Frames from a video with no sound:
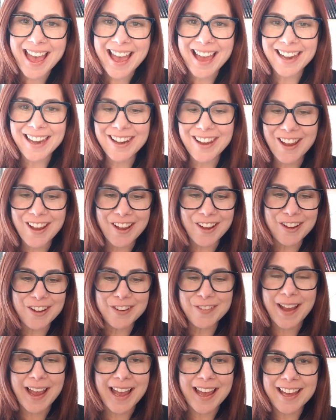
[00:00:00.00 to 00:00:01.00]

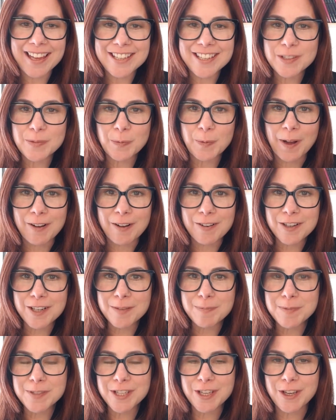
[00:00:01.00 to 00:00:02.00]
Hello and
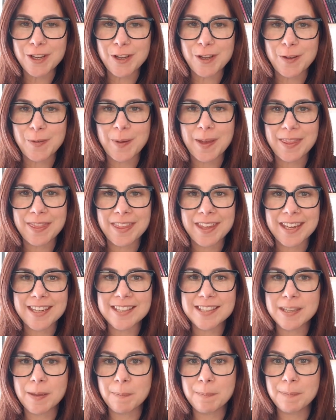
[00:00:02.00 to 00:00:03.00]
welcome to
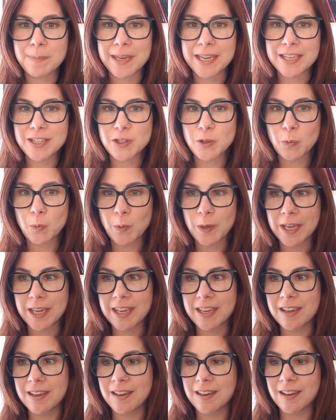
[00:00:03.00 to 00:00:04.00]
this
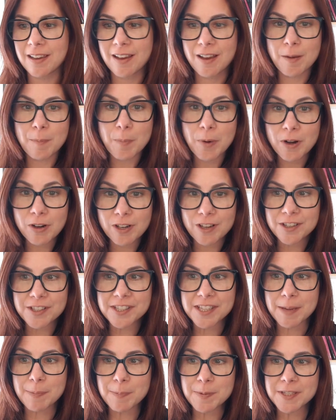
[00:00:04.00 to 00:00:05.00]
midweek
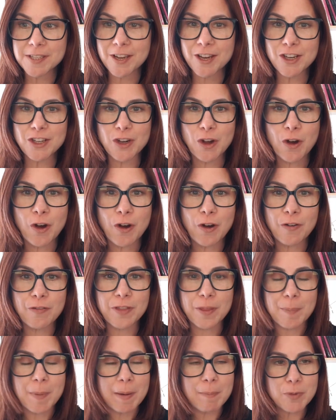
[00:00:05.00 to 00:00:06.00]
podcast episode of
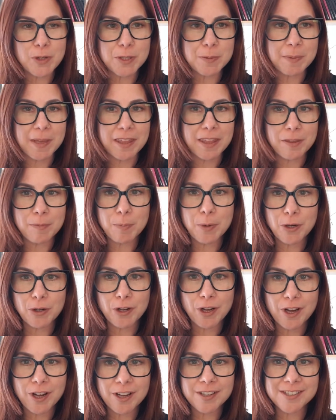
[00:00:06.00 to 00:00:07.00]
the Mum Boss Method
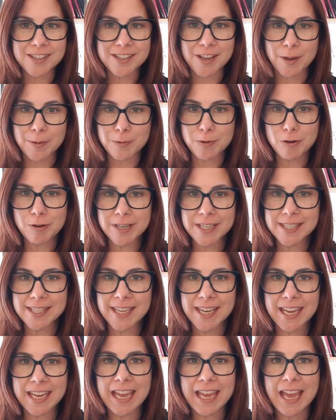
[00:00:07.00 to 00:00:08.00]
podcast. I'm
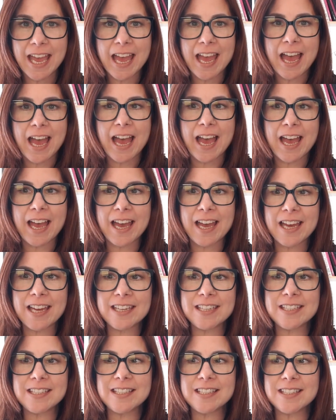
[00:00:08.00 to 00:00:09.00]
Chrissy
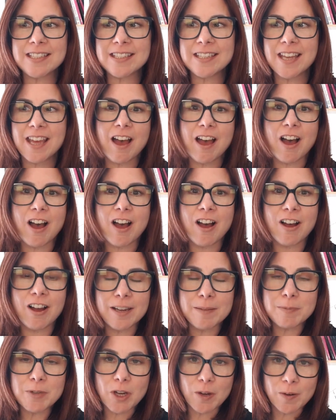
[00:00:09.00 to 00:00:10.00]
and
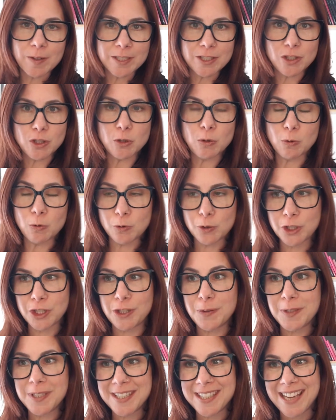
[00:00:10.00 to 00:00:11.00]
I'm going to talk
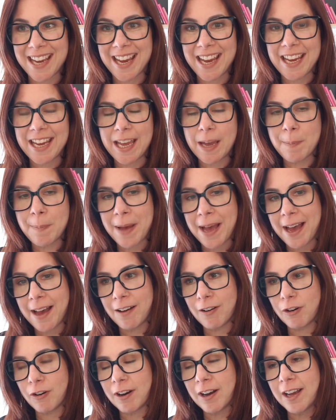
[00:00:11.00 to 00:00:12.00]
to you today
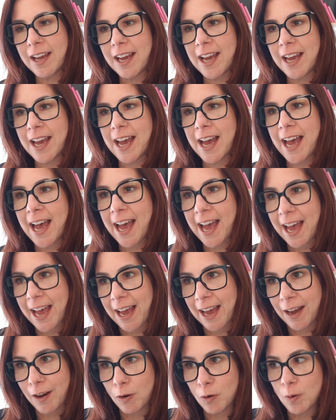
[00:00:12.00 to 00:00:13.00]
about
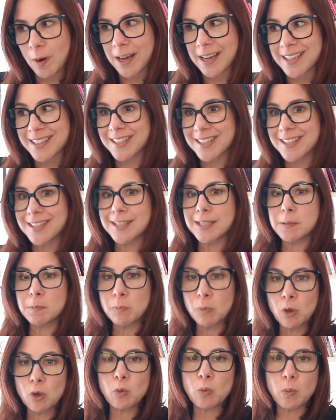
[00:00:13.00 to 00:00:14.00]
how, as a
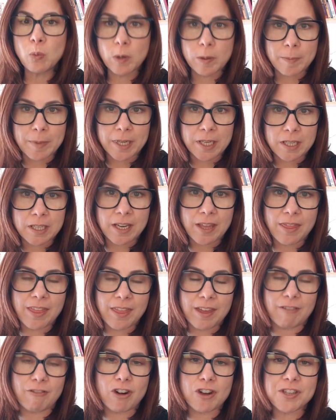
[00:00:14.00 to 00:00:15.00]
small woman,
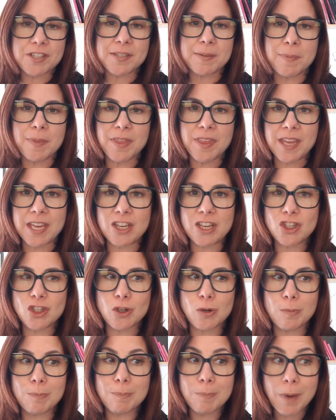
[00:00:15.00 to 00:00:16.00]
there are some things
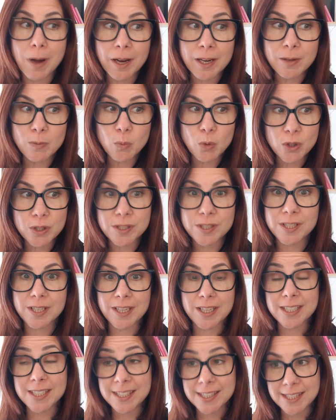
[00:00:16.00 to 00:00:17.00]
you might want to
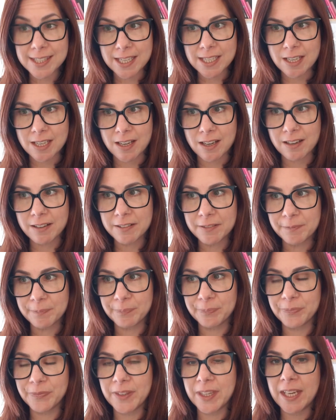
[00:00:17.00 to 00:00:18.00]
consider
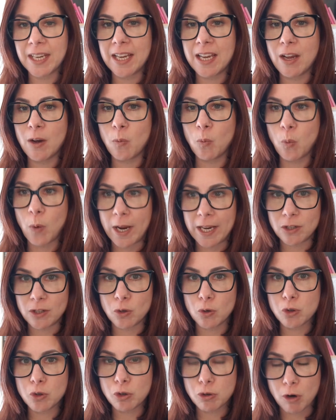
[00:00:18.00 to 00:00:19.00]
when
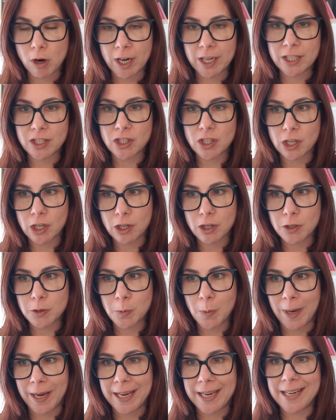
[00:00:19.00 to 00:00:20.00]
you're trying to
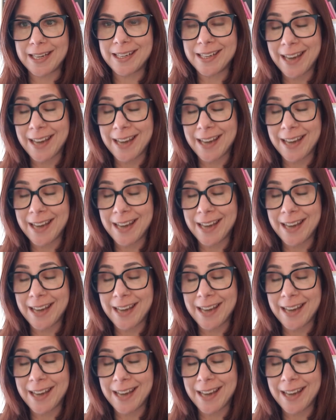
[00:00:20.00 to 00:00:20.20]
lose weight.